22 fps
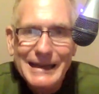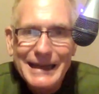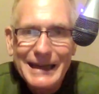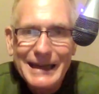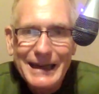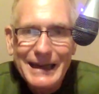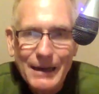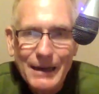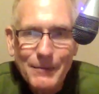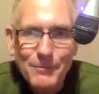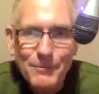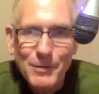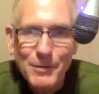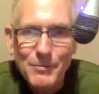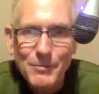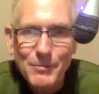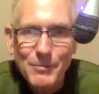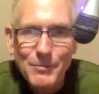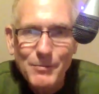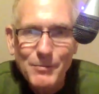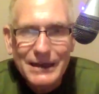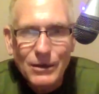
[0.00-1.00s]
cleaning it
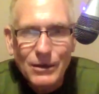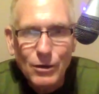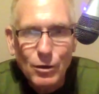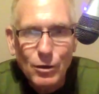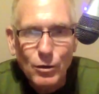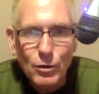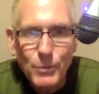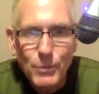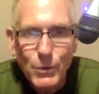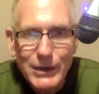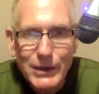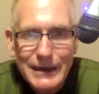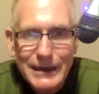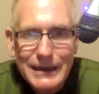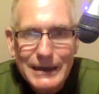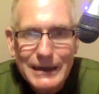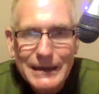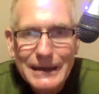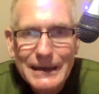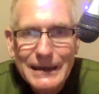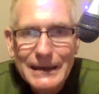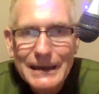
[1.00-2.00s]
up and making it look
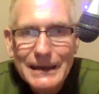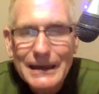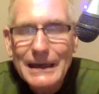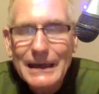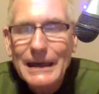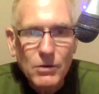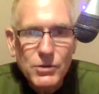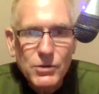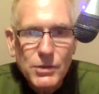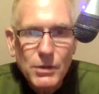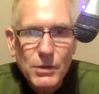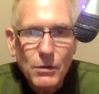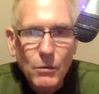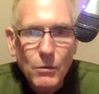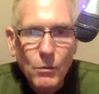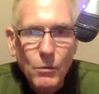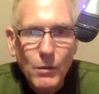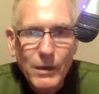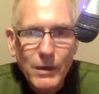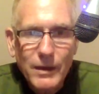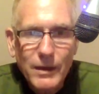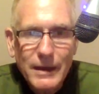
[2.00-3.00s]
pretty. But
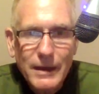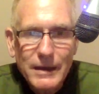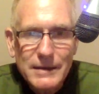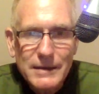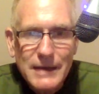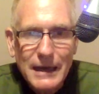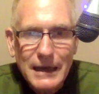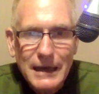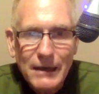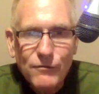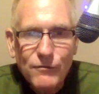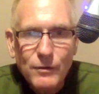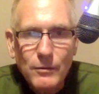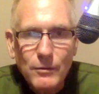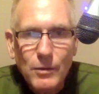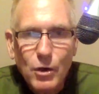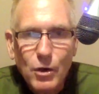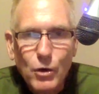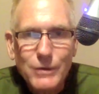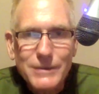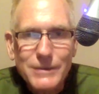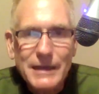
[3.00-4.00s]
also, one of the things I
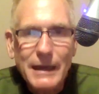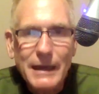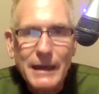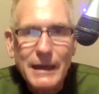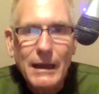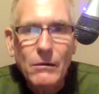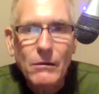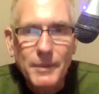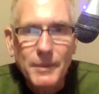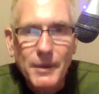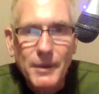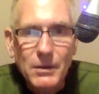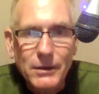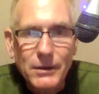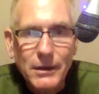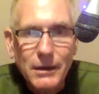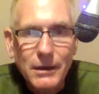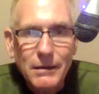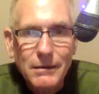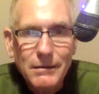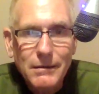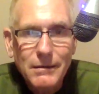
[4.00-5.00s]
get from her is
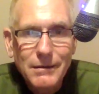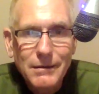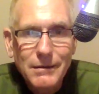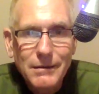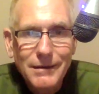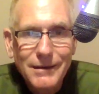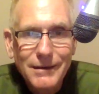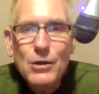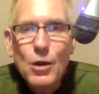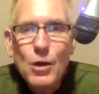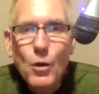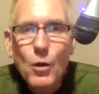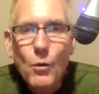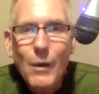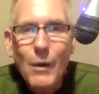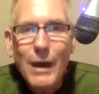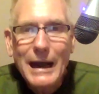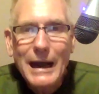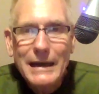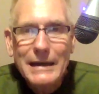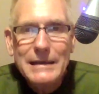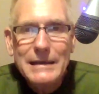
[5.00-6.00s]
accountability. I
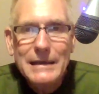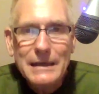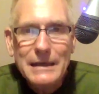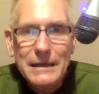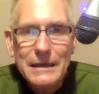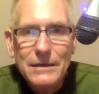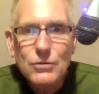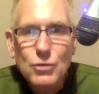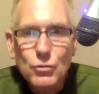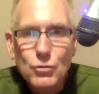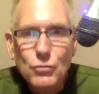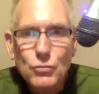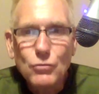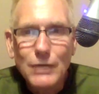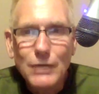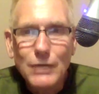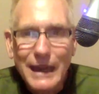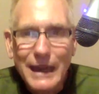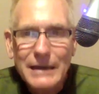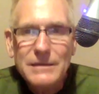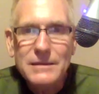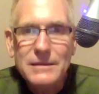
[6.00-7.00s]
know I need
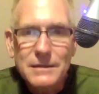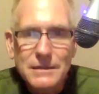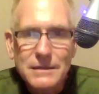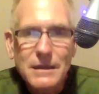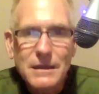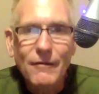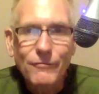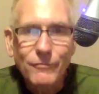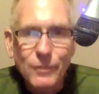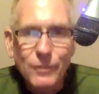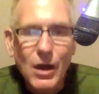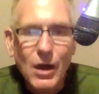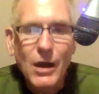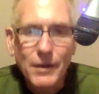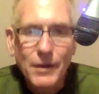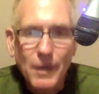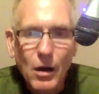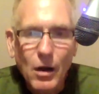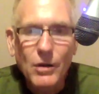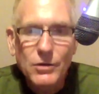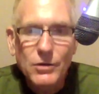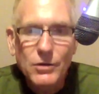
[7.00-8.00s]
to get stuff
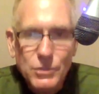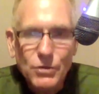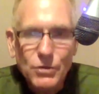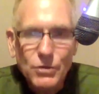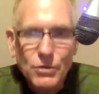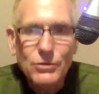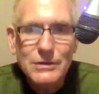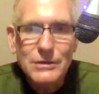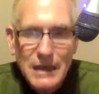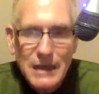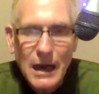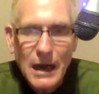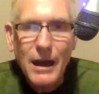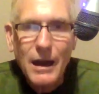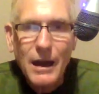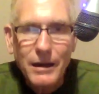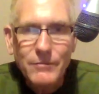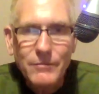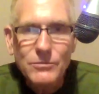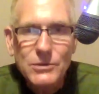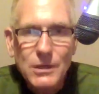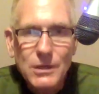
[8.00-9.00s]
done on certain
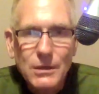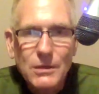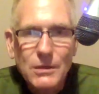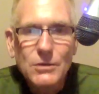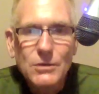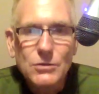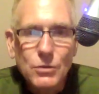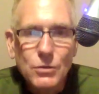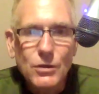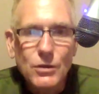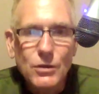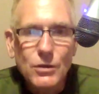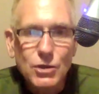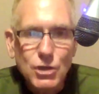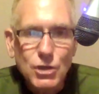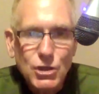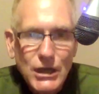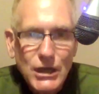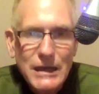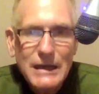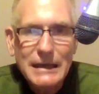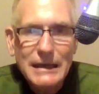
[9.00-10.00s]
times so
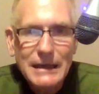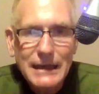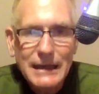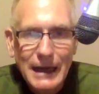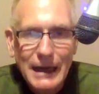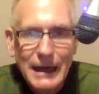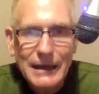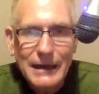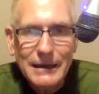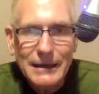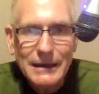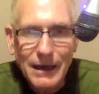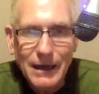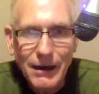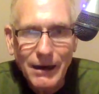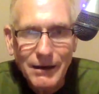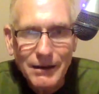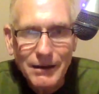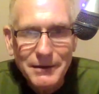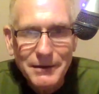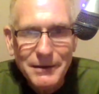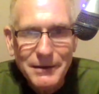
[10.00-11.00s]
that she can get
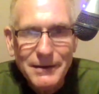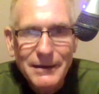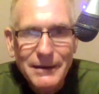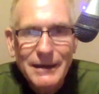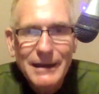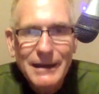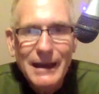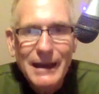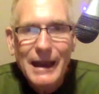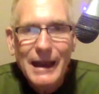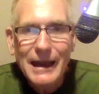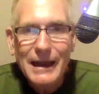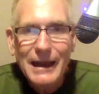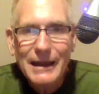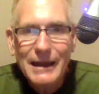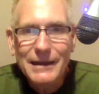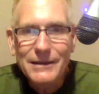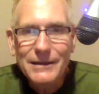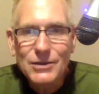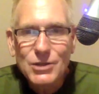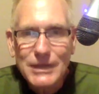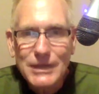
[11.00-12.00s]
it done.
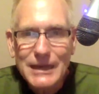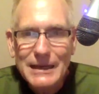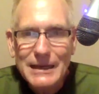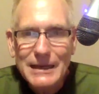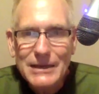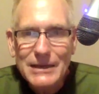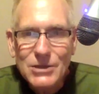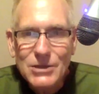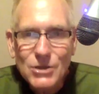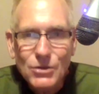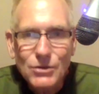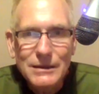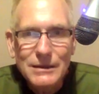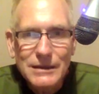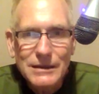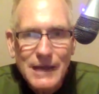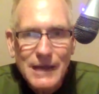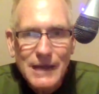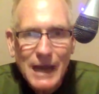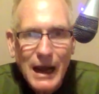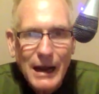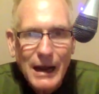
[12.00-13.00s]
And she has
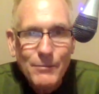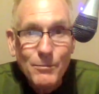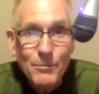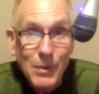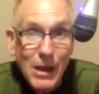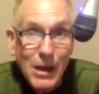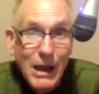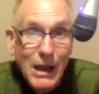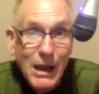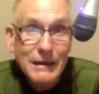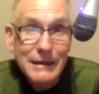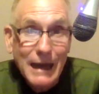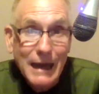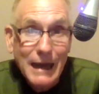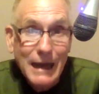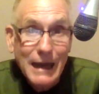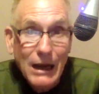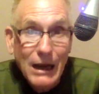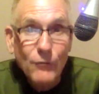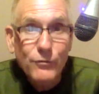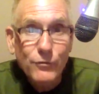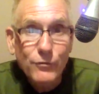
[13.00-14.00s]
certain time
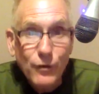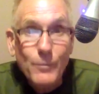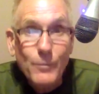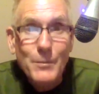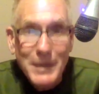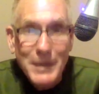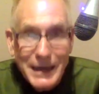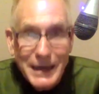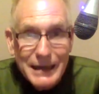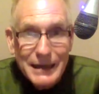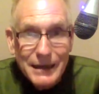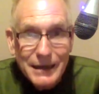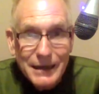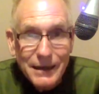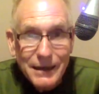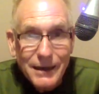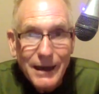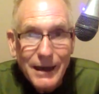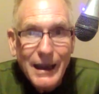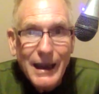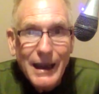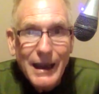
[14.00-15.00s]
blocked out for
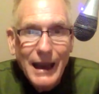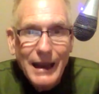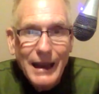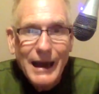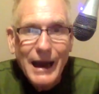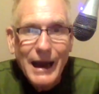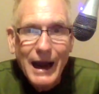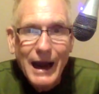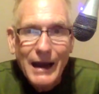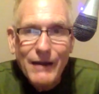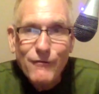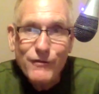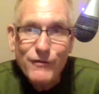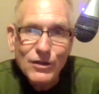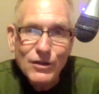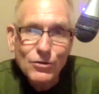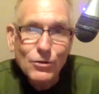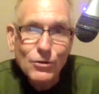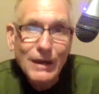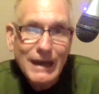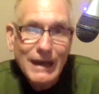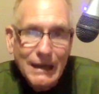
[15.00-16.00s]
me. And I
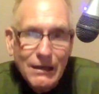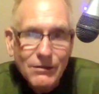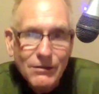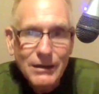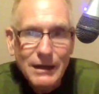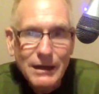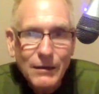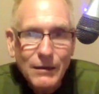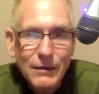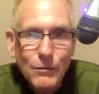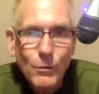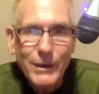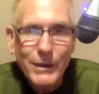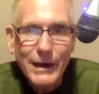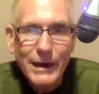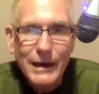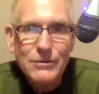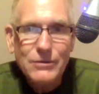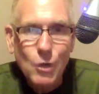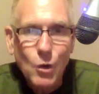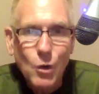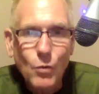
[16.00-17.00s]
feel guilty when
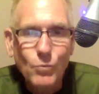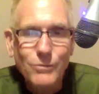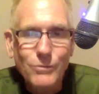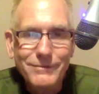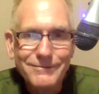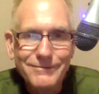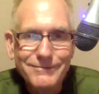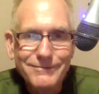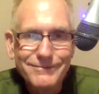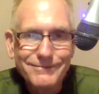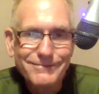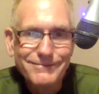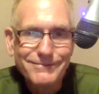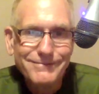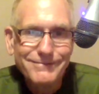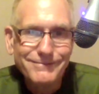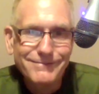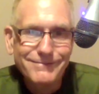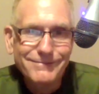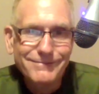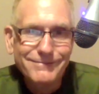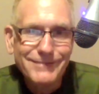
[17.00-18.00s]
I don't
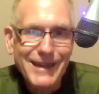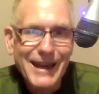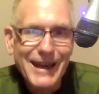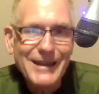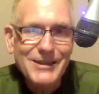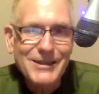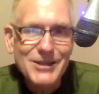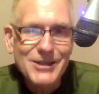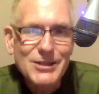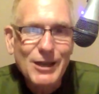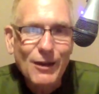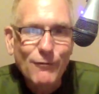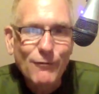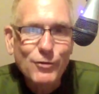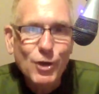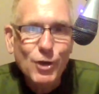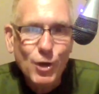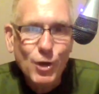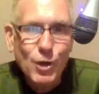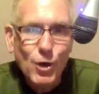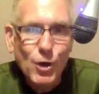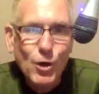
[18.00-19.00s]
get stuff
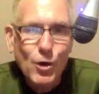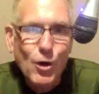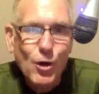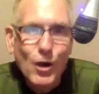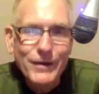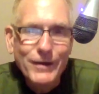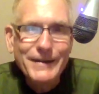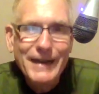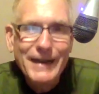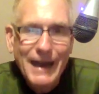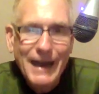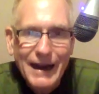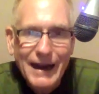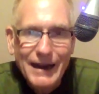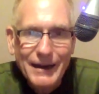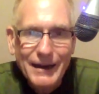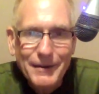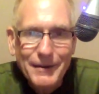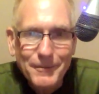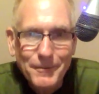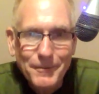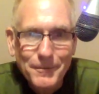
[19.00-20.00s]
to her on
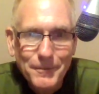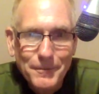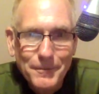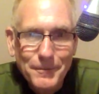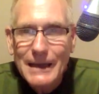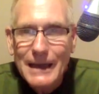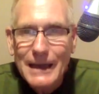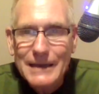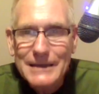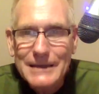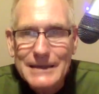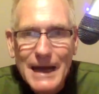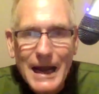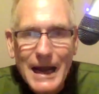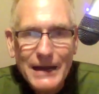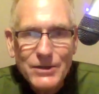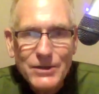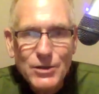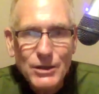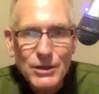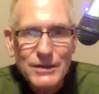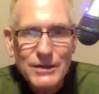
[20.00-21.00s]
time. It's
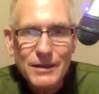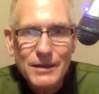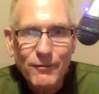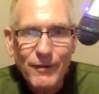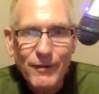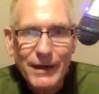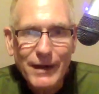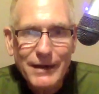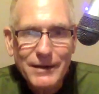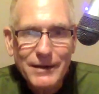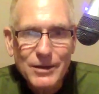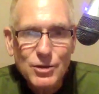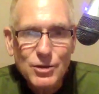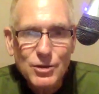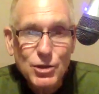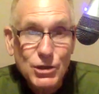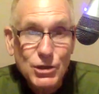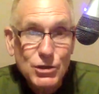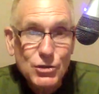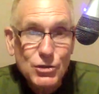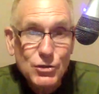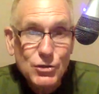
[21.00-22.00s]
not just the fact that
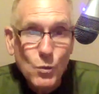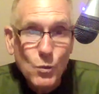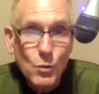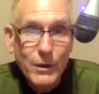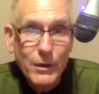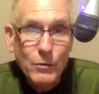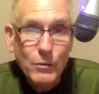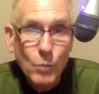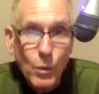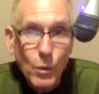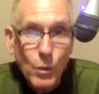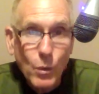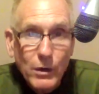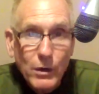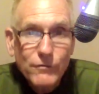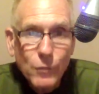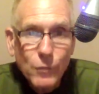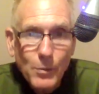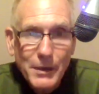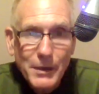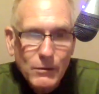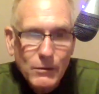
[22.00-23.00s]
she's doing
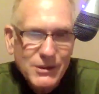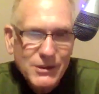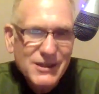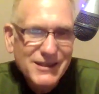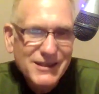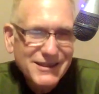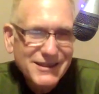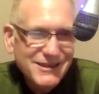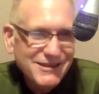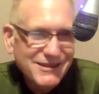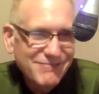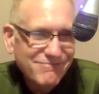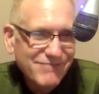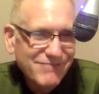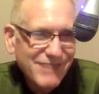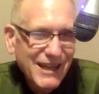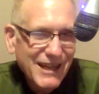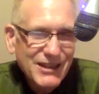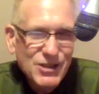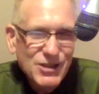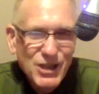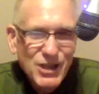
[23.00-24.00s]
work for me,
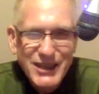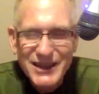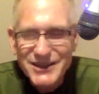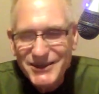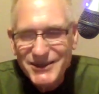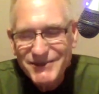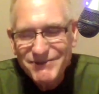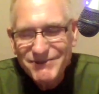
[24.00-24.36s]
and she